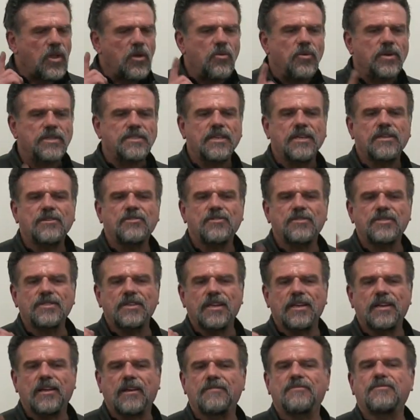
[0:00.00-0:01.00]
what's
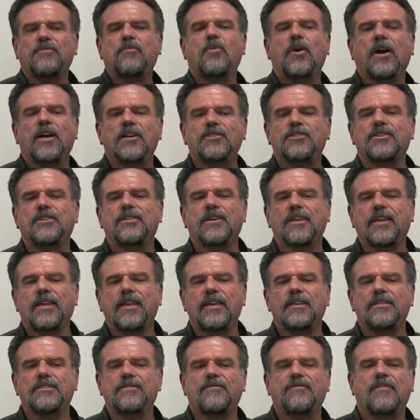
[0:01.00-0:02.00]
interesting, I've watched the
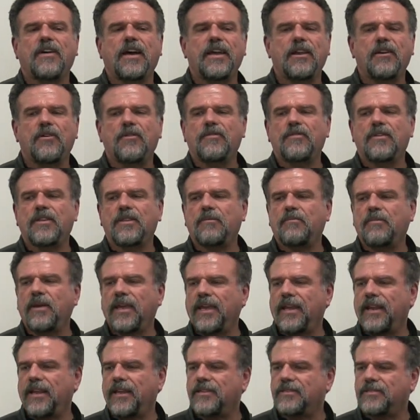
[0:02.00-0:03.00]
kids fight over the
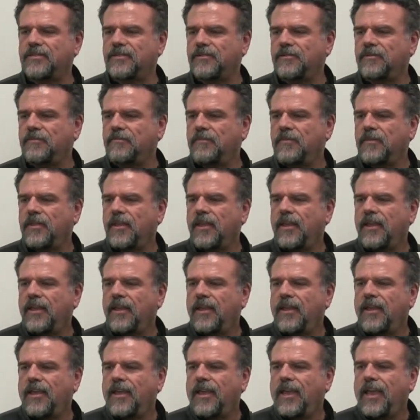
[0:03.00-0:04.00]
paintings.
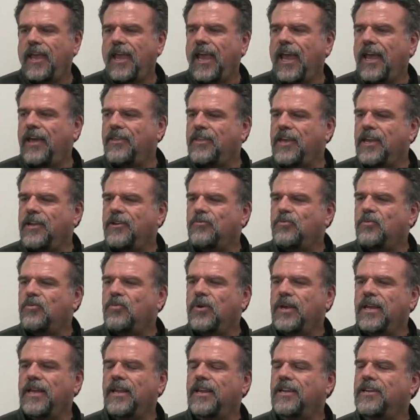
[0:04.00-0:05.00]
And they
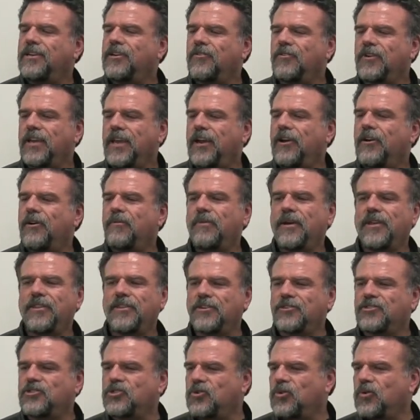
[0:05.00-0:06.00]
really don't care about
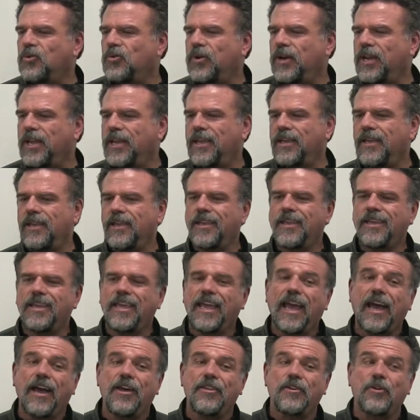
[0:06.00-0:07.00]
the jewelry.
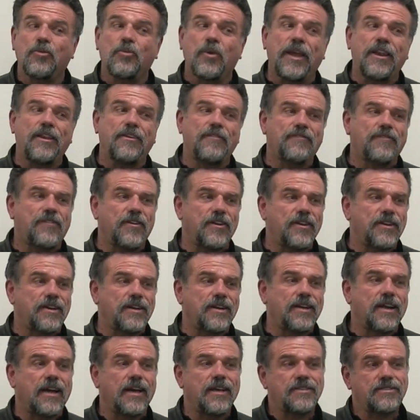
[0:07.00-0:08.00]
Yeah, they're waiting for you
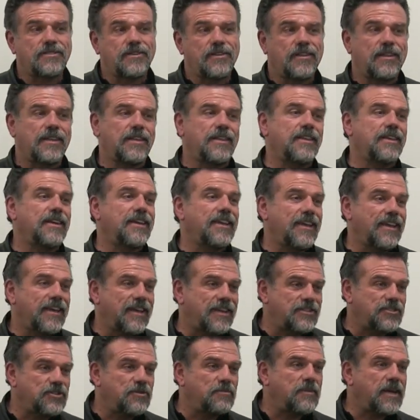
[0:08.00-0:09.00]
to die so that they can
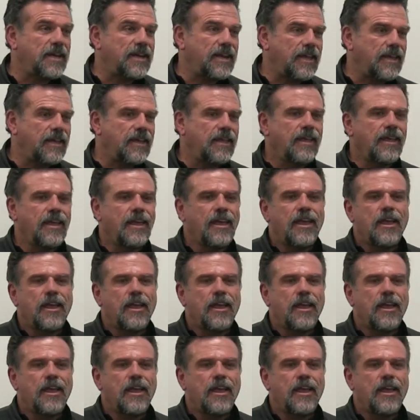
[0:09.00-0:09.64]
get your money,